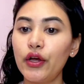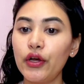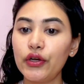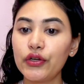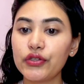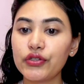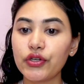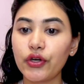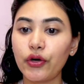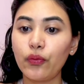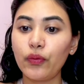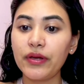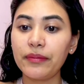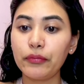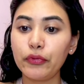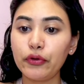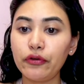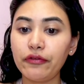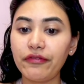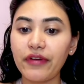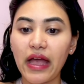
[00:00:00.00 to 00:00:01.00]
So we
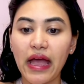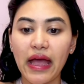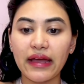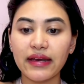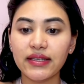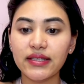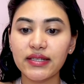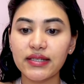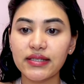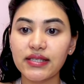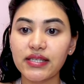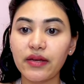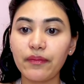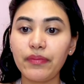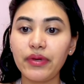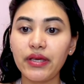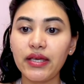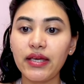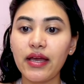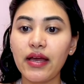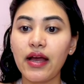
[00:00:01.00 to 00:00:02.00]
move end to
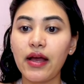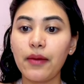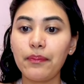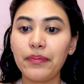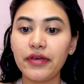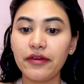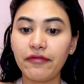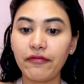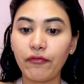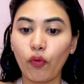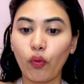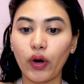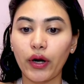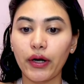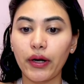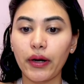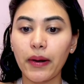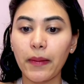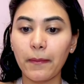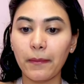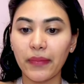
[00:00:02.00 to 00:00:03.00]
be
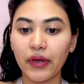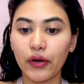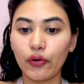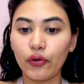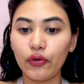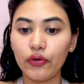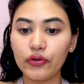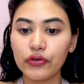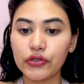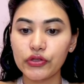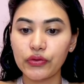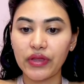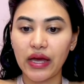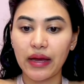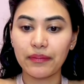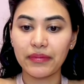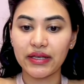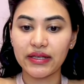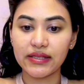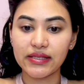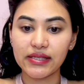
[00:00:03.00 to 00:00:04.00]
before middle. So that
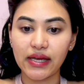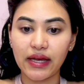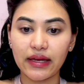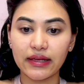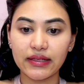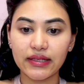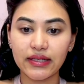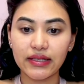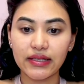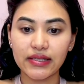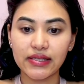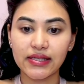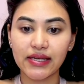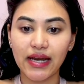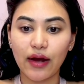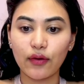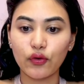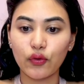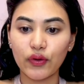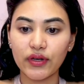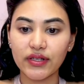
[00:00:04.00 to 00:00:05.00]
means end is
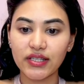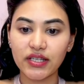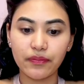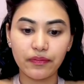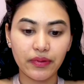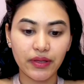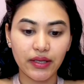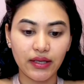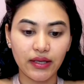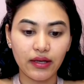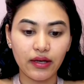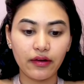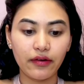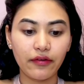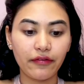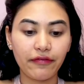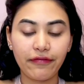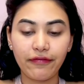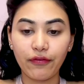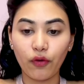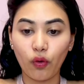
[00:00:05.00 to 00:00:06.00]
now going to be
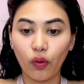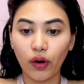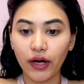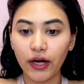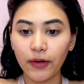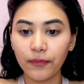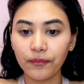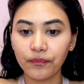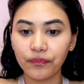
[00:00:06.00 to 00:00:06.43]
4.